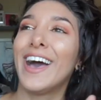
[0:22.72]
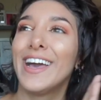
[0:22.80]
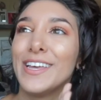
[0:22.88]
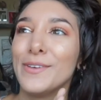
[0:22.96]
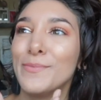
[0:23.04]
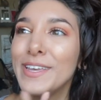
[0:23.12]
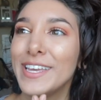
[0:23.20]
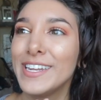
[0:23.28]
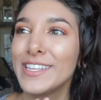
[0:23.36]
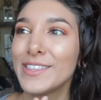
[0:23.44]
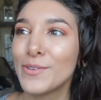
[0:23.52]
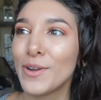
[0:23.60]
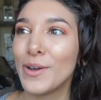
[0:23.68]
I am
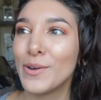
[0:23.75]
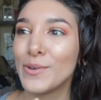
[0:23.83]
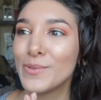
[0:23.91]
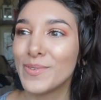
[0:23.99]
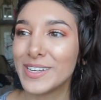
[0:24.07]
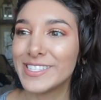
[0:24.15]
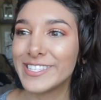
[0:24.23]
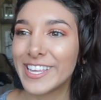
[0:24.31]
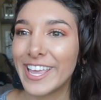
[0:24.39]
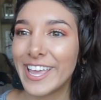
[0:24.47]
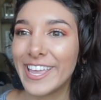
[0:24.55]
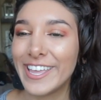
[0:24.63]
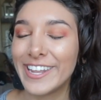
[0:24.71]
hitting the road once
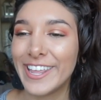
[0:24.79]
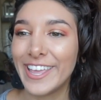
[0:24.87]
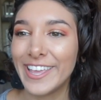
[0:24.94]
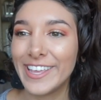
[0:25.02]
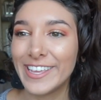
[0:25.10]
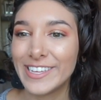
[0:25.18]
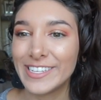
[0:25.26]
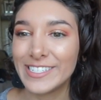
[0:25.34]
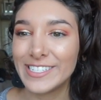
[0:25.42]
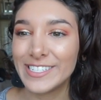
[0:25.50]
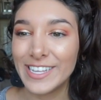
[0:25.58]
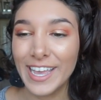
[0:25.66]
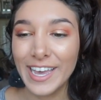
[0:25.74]
again
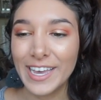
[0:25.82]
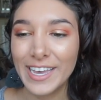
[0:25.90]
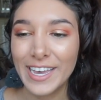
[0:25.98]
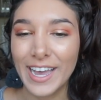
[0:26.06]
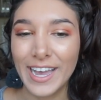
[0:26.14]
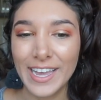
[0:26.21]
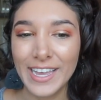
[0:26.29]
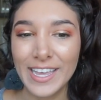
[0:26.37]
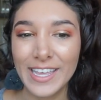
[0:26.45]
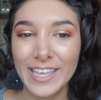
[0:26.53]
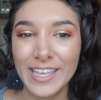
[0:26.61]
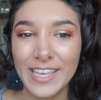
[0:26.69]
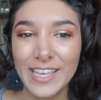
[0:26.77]
and yeah,
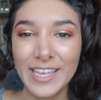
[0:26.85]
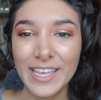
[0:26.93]
I